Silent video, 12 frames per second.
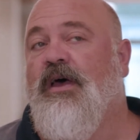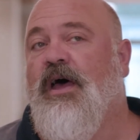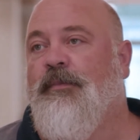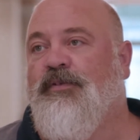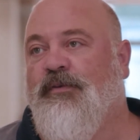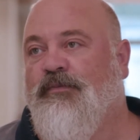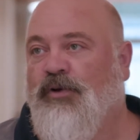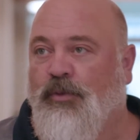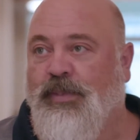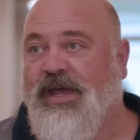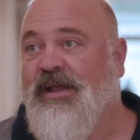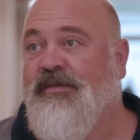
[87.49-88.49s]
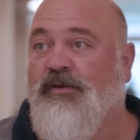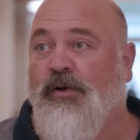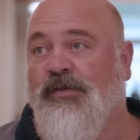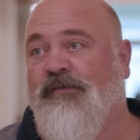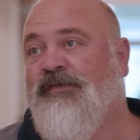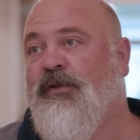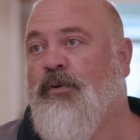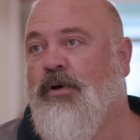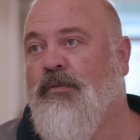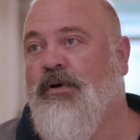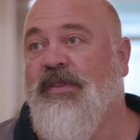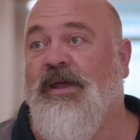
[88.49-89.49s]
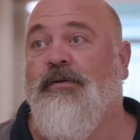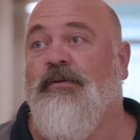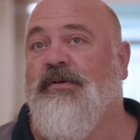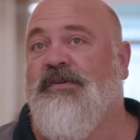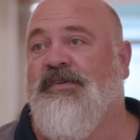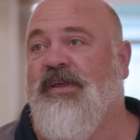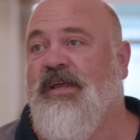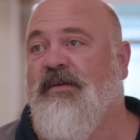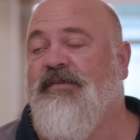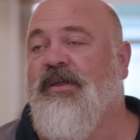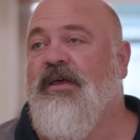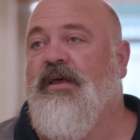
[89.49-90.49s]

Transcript: up to real beds on the floor where they were received.